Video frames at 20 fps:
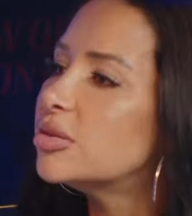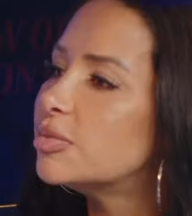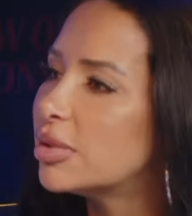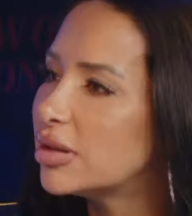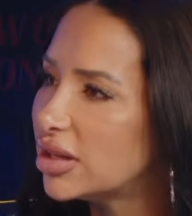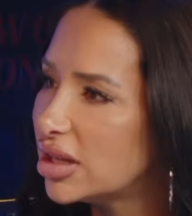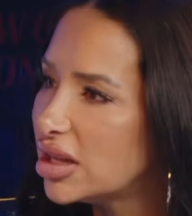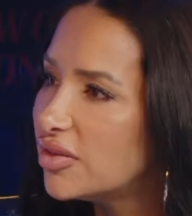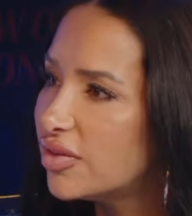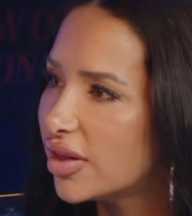to
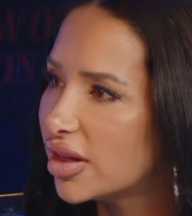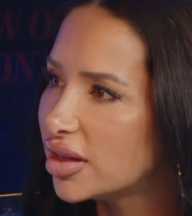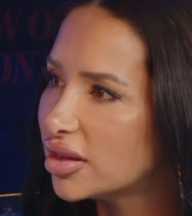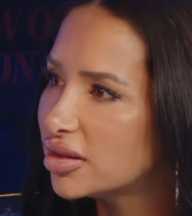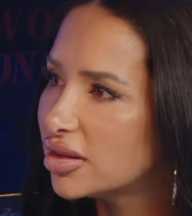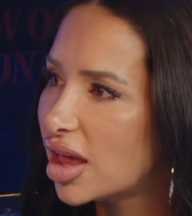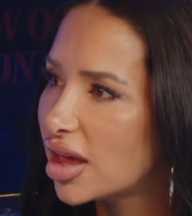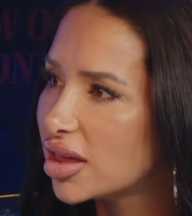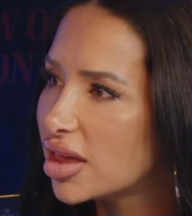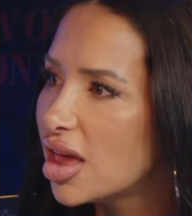believe it.
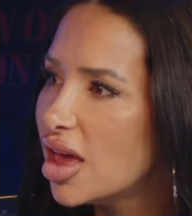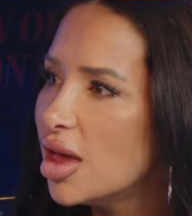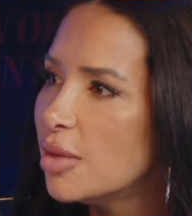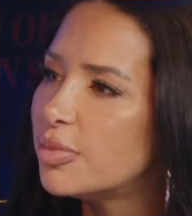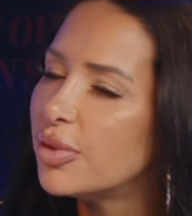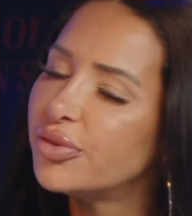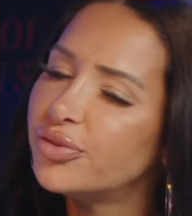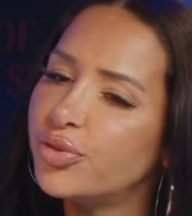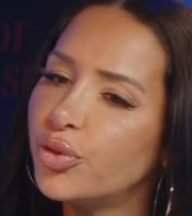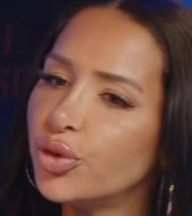like
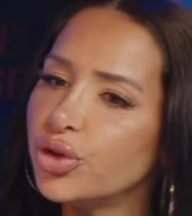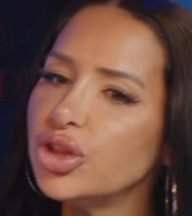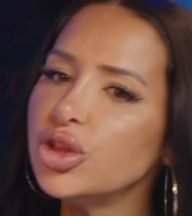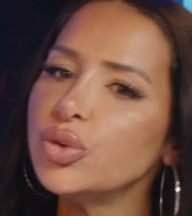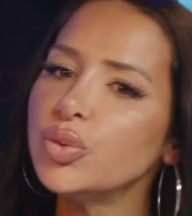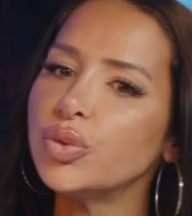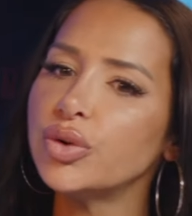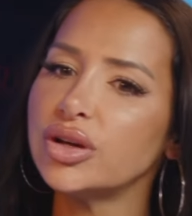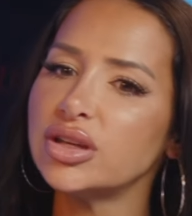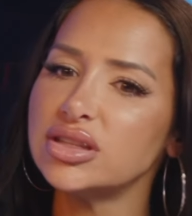before
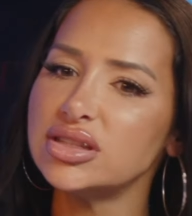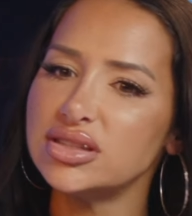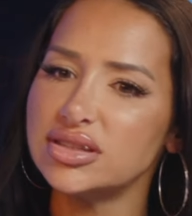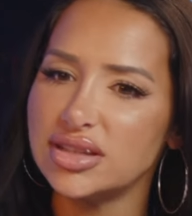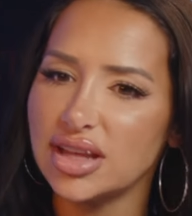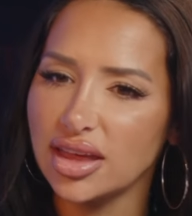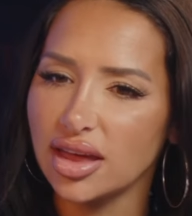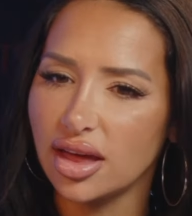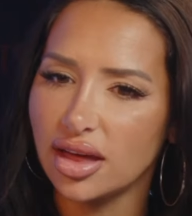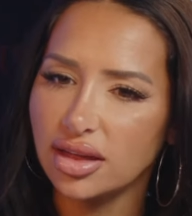you were a
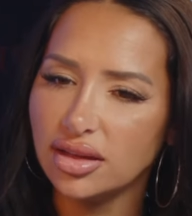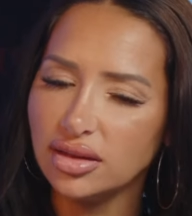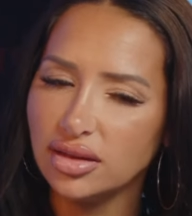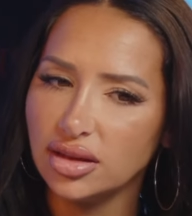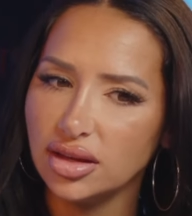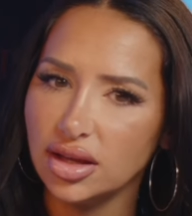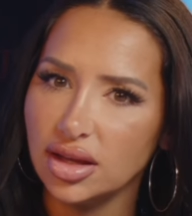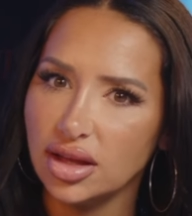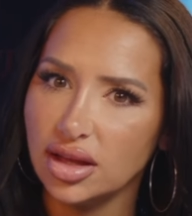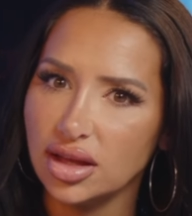singer,
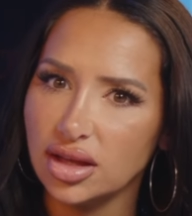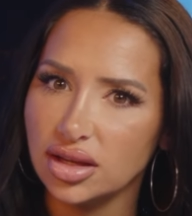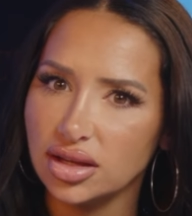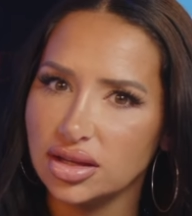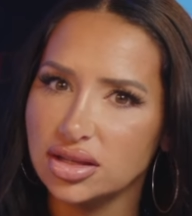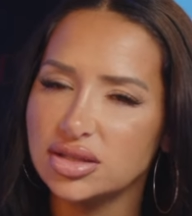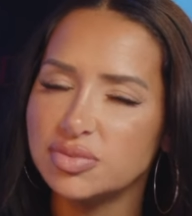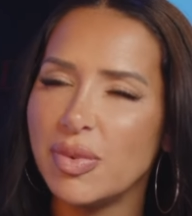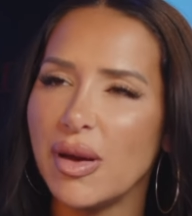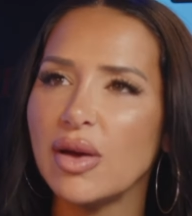
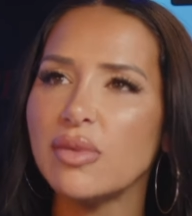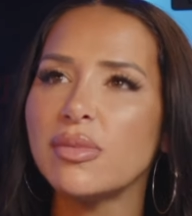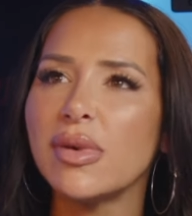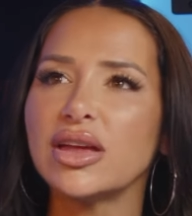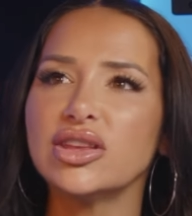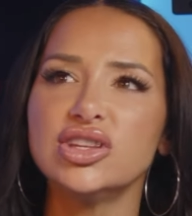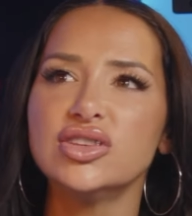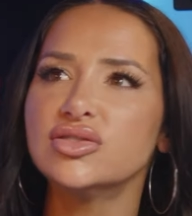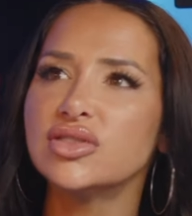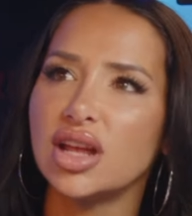because bear in
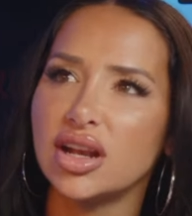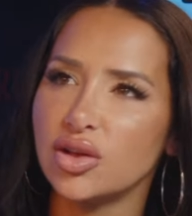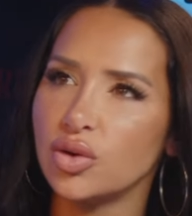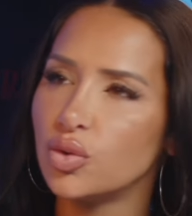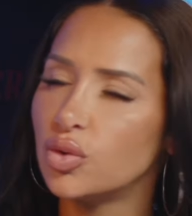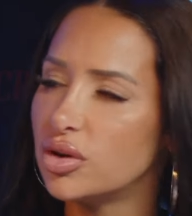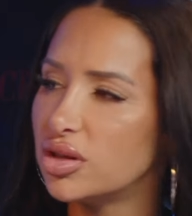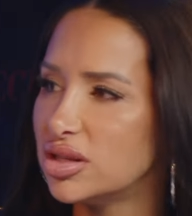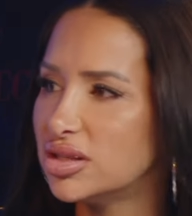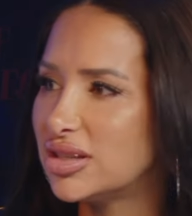mind, you've done it
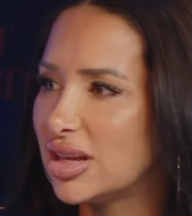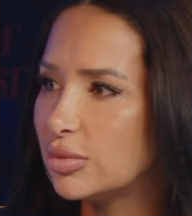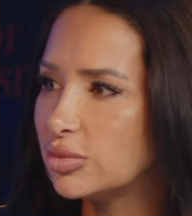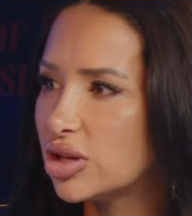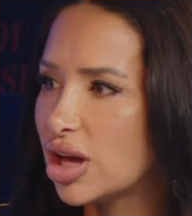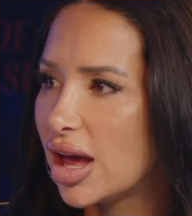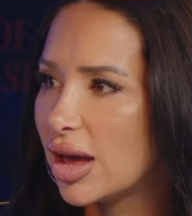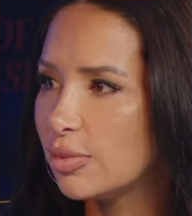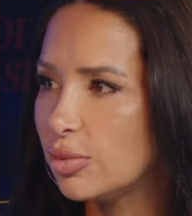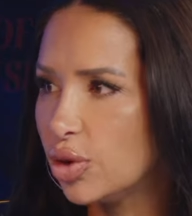all at the same
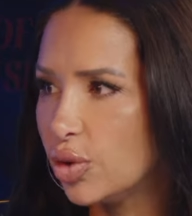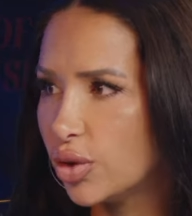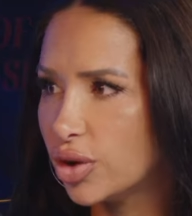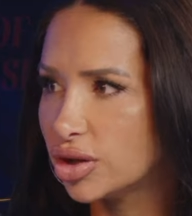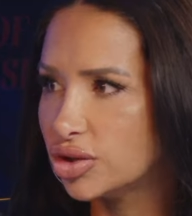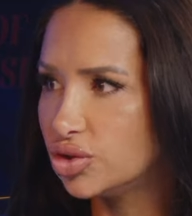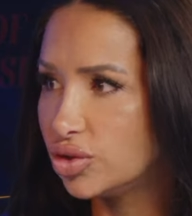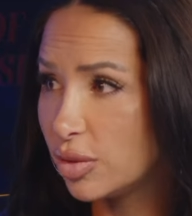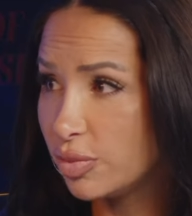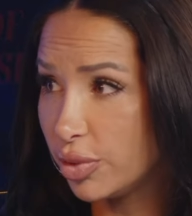time. You're
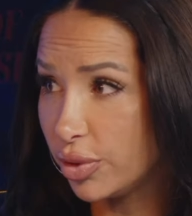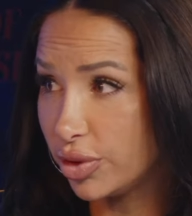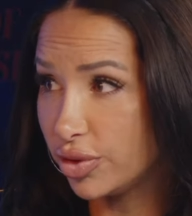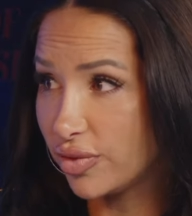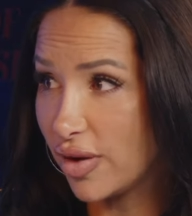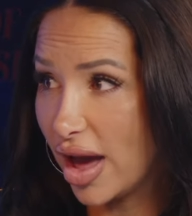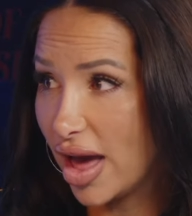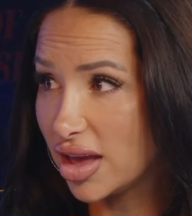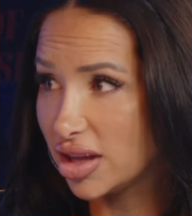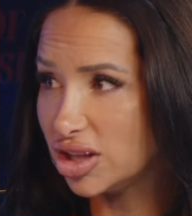a triple yeah,
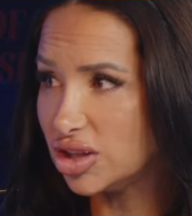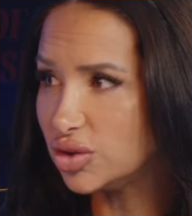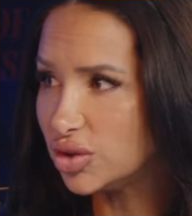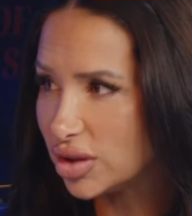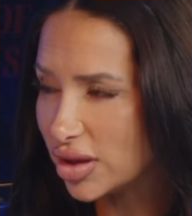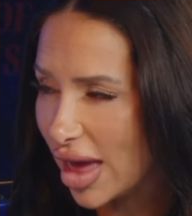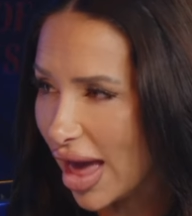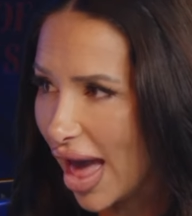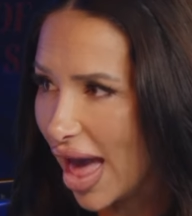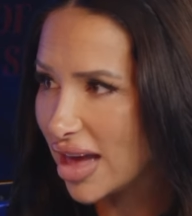threat. Yeah. You
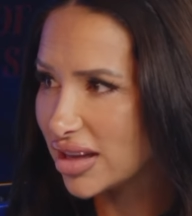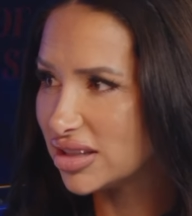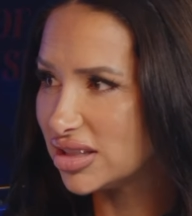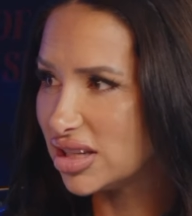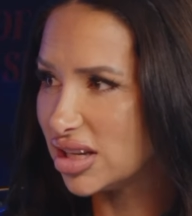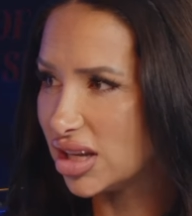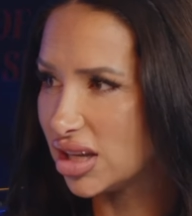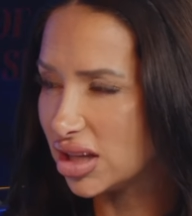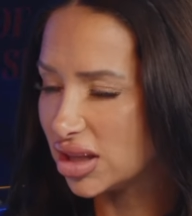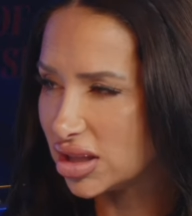do the
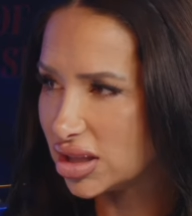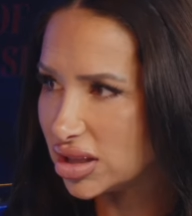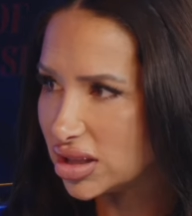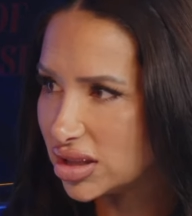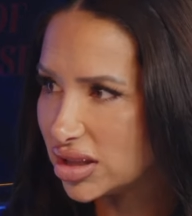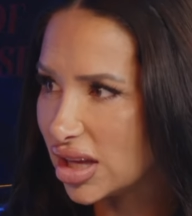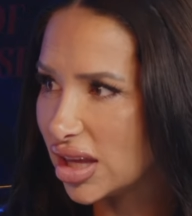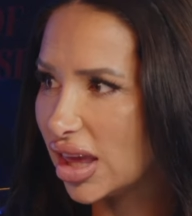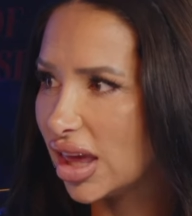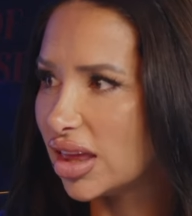acting, the
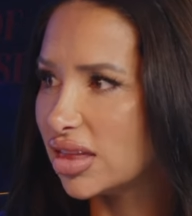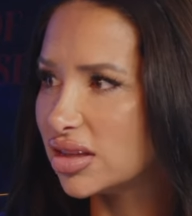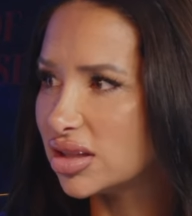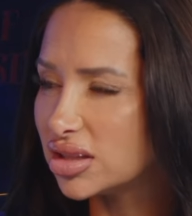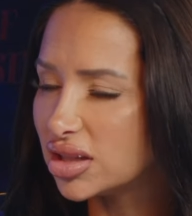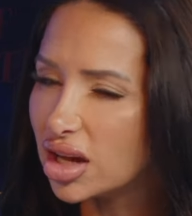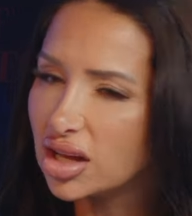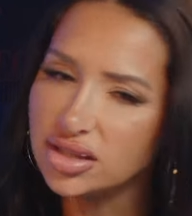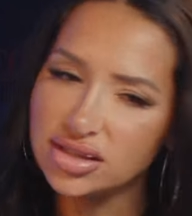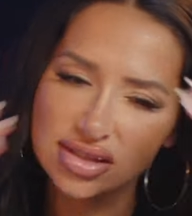singing, the
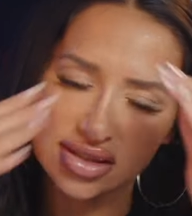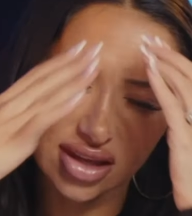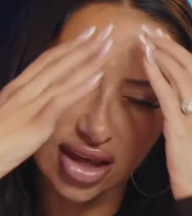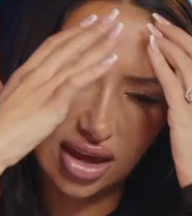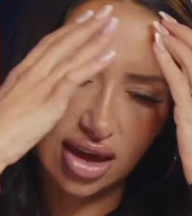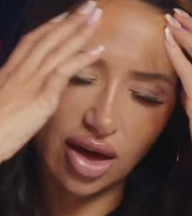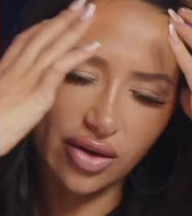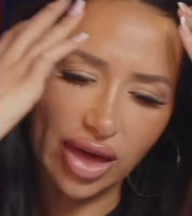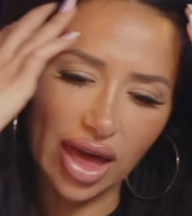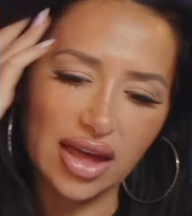
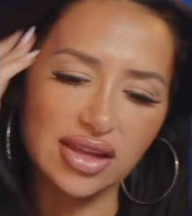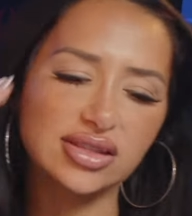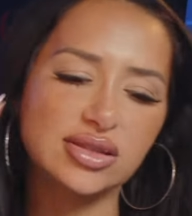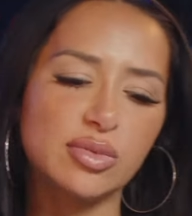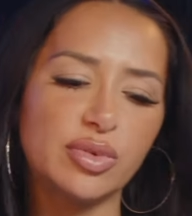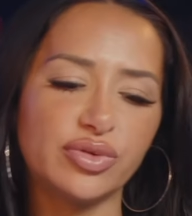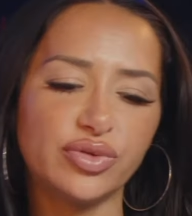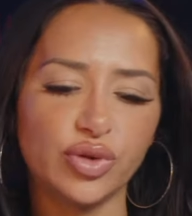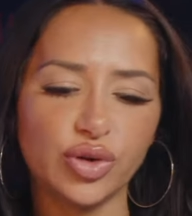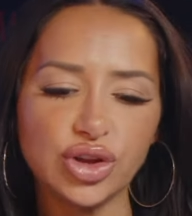dancing. Okay, yeah.
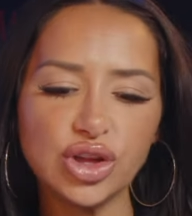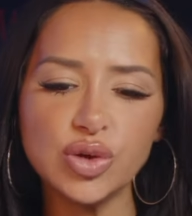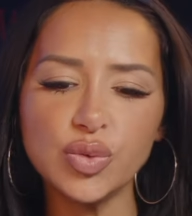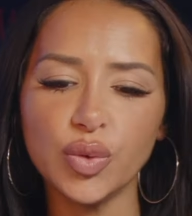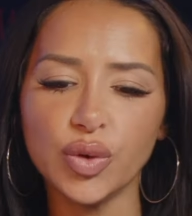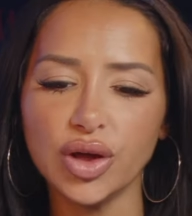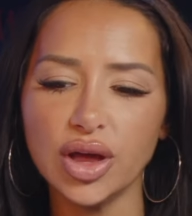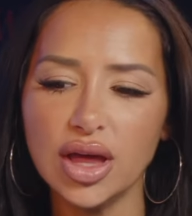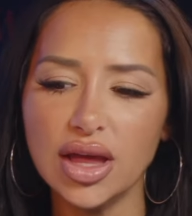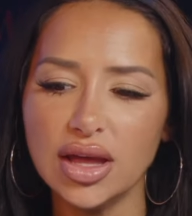so before
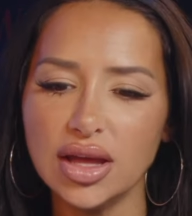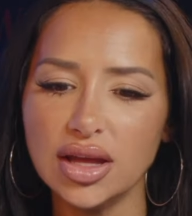you